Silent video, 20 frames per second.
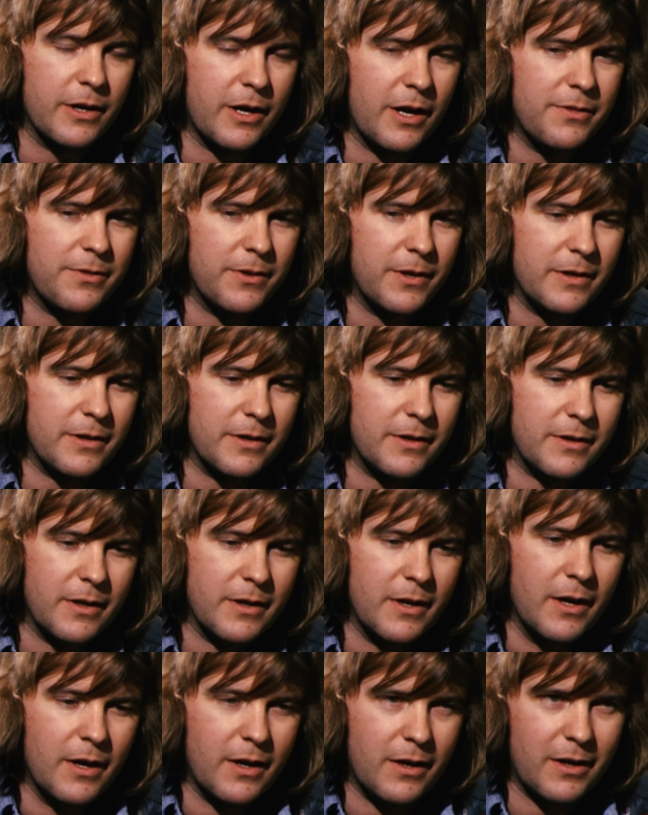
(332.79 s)
And I think,
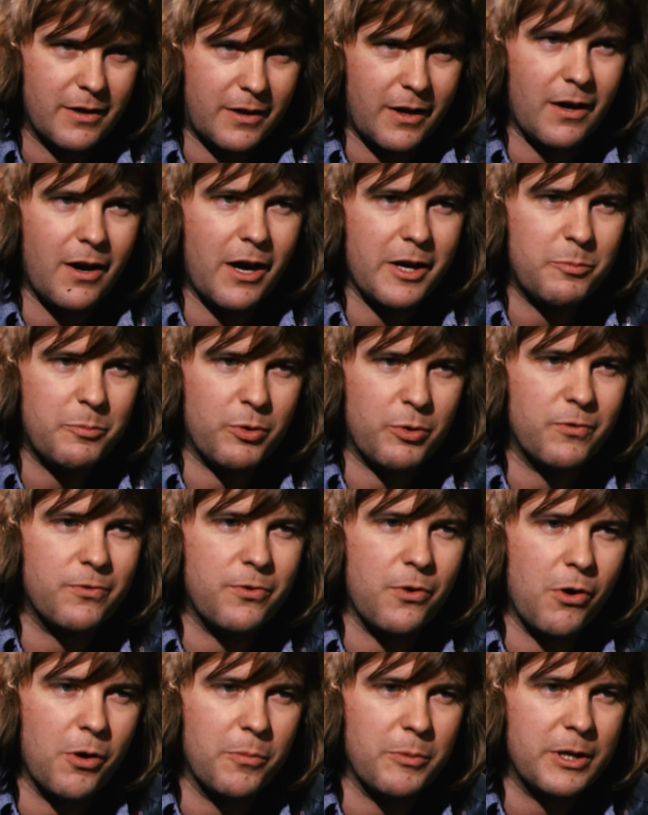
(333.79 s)
I like
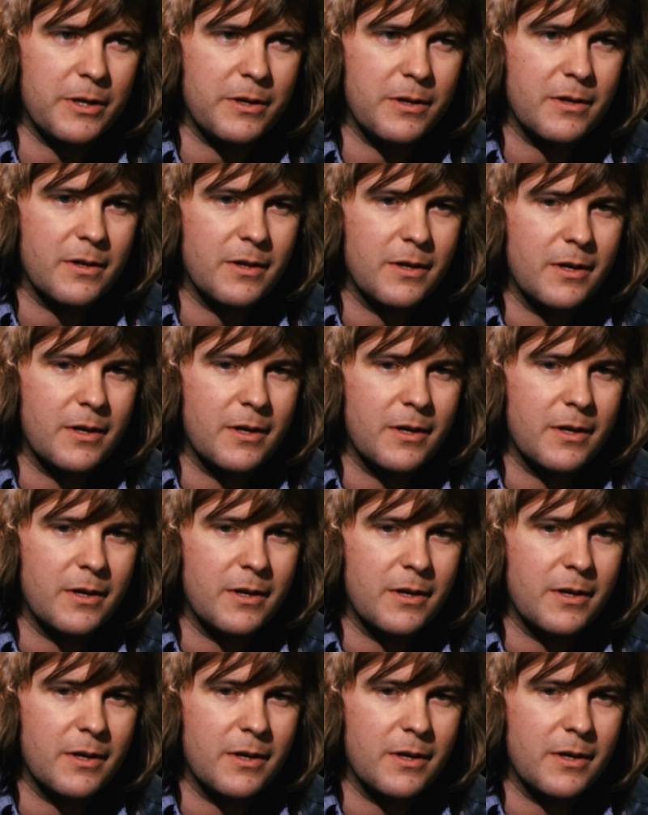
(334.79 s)
performing,